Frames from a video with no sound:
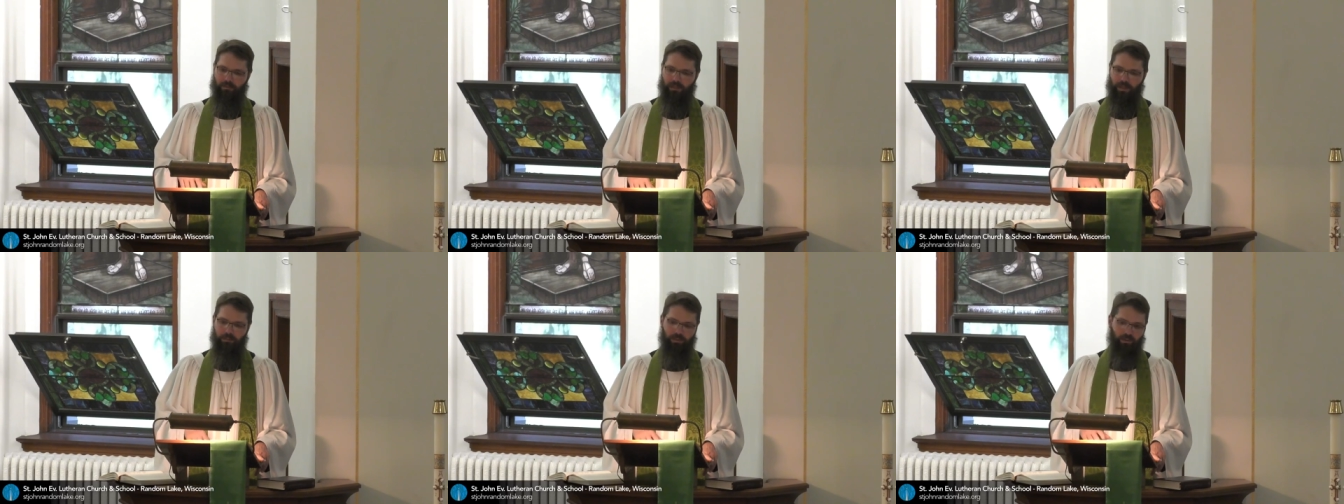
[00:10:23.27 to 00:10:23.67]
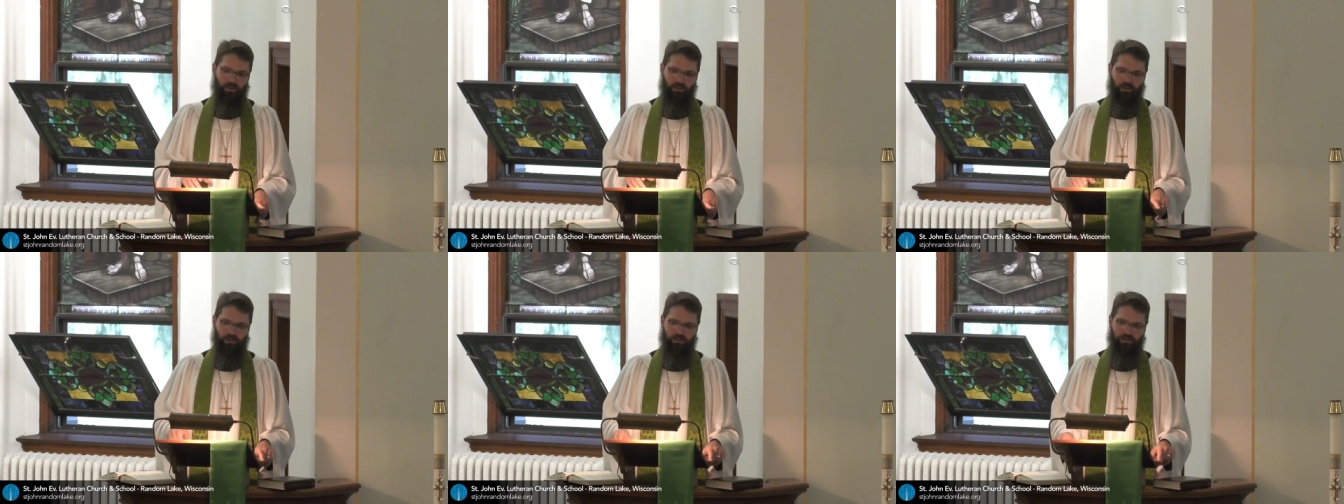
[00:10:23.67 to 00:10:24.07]
and with
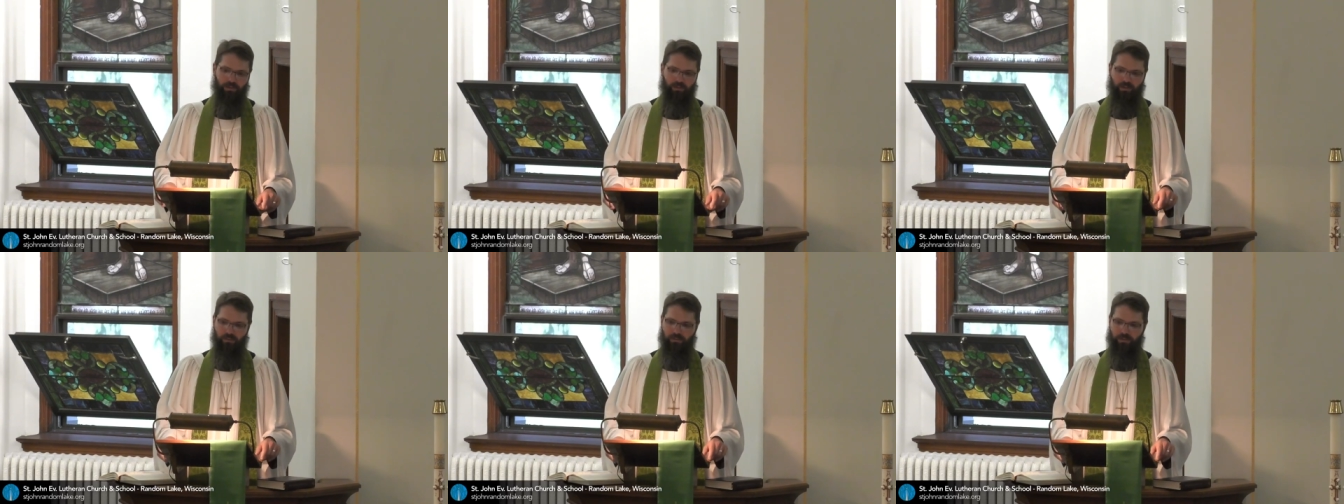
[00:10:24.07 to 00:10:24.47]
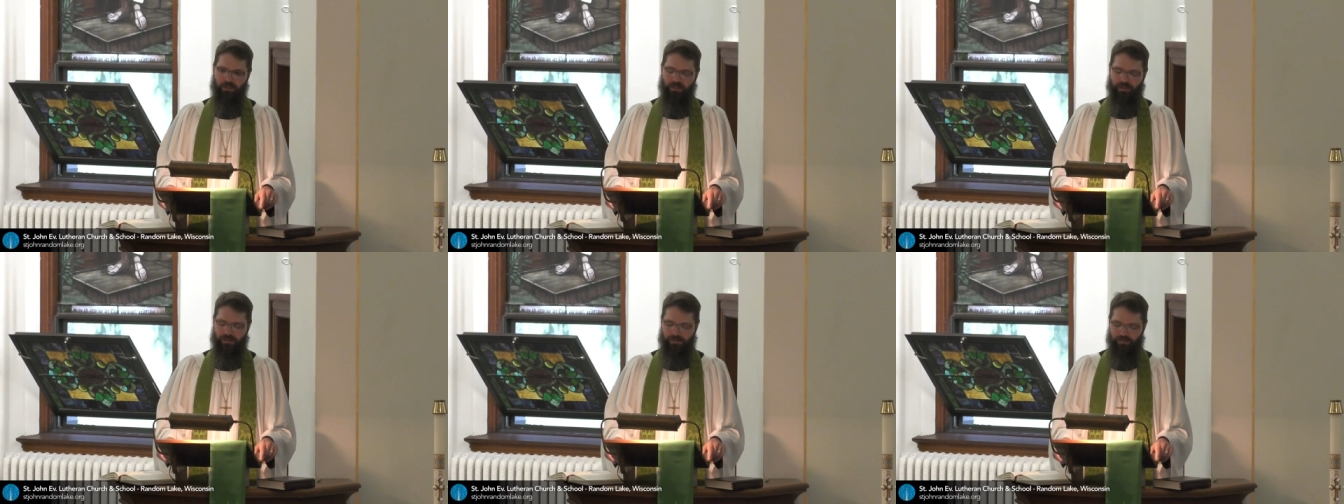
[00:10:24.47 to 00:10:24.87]
all those who have
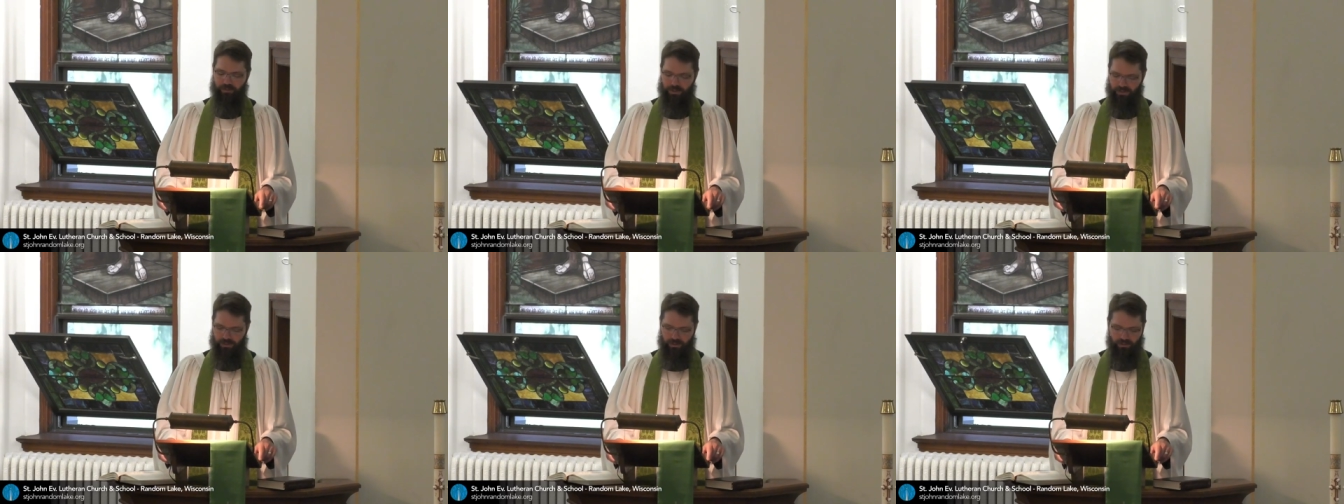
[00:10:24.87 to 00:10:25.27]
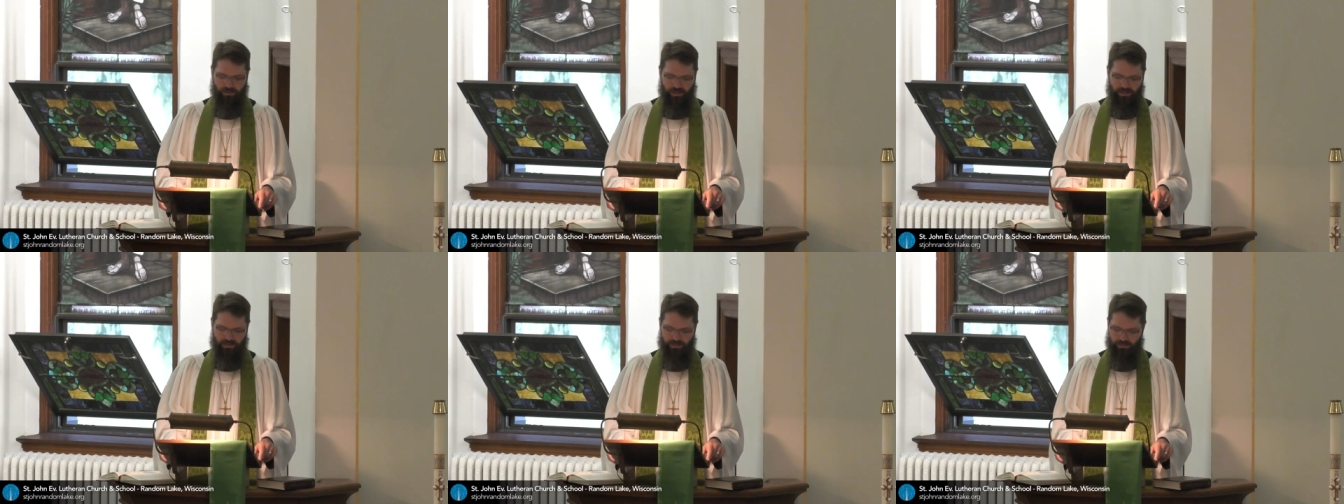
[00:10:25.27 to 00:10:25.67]
trusted in
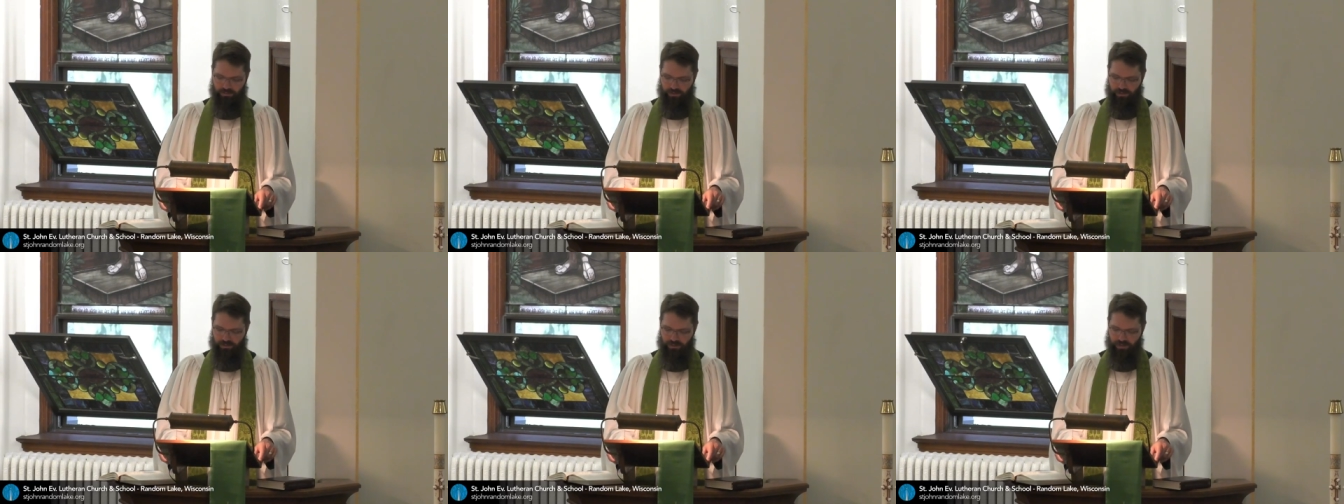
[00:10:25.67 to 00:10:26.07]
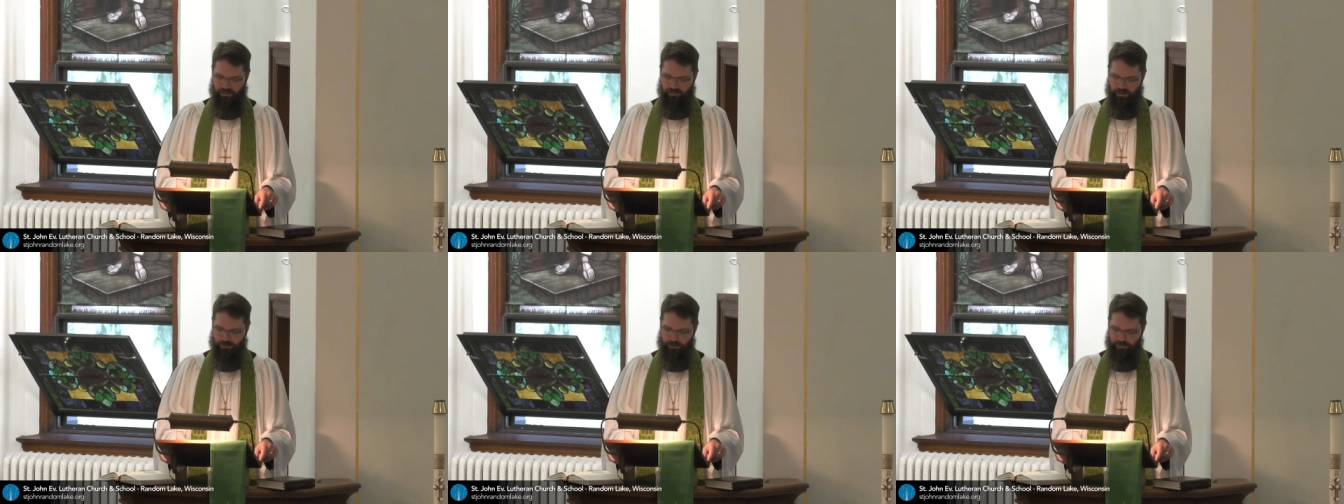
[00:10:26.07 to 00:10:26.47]
Jesus for their
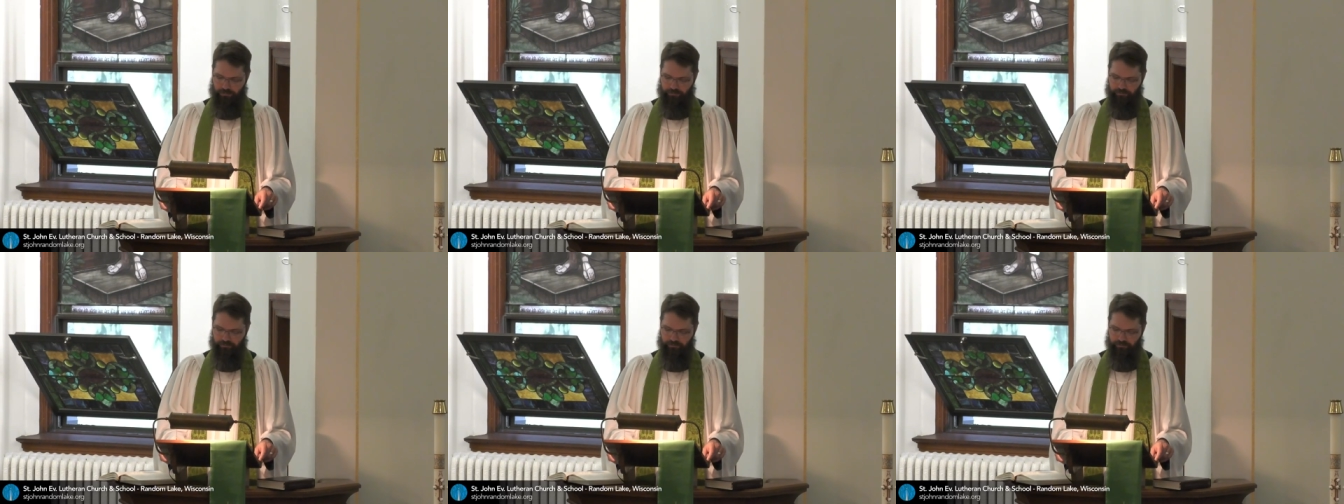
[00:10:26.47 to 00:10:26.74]
salvation.